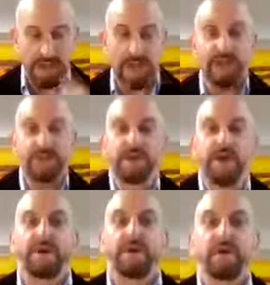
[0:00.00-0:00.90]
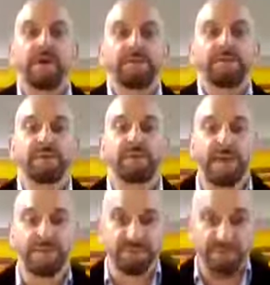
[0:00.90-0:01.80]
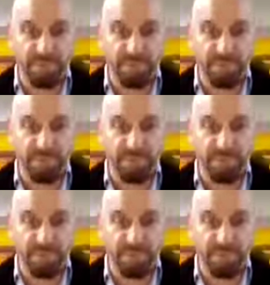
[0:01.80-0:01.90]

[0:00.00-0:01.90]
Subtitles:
and the sense of